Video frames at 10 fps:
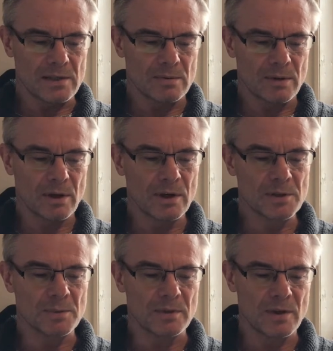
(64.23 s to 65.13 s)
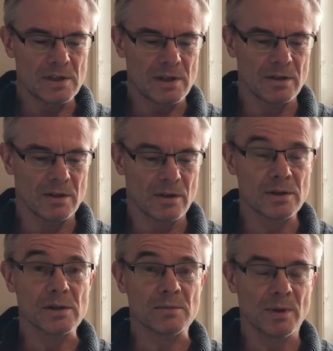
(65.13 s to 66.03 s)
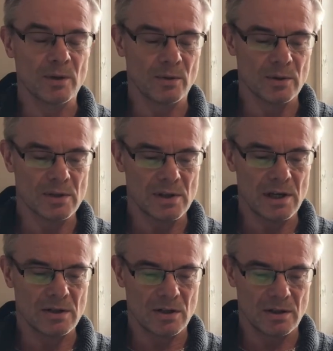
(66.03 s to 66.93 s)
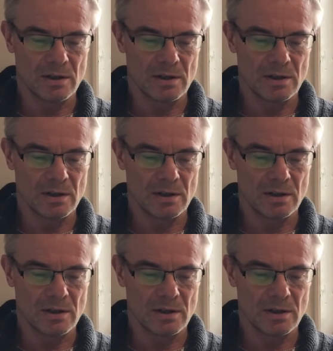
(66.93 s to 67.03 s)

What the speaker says: with herdsmen racing their horses by the water's edge.